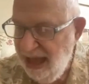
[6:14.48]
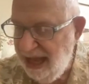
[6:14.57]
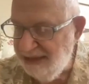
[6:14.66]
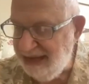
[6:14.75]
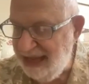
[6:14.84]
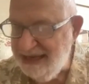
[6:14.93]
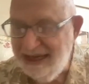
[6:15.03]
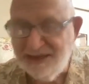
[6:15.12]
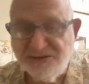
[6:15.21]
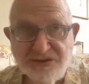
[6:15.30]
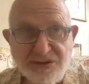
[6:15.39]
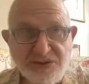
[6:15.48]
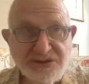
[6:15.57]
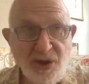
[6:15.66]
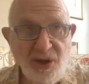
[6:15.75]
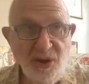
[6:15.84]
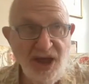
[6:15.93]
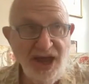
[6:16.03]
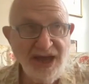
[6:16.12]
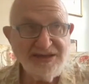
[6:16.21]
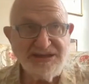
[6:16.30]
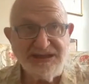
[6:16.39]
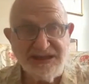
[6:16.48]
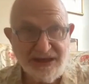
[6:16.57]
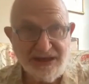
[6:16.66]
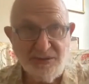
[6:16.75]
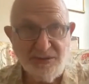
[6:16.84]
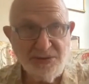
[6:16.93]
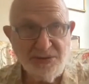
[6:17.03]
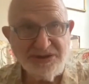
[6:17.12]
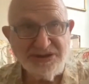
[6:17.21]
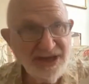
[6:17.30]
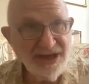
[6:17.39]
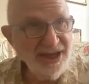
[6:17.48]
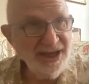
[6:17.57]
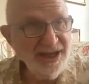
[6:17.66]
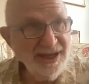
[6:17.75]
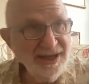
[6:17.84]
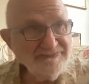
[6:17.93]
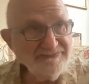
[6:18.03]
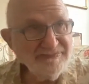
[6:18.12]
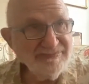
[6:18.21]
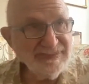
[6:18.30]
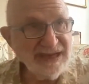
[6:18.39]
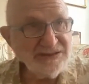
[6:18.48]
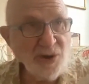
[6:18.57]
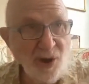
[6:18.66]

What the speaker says: And they introduced the whole idea, which it's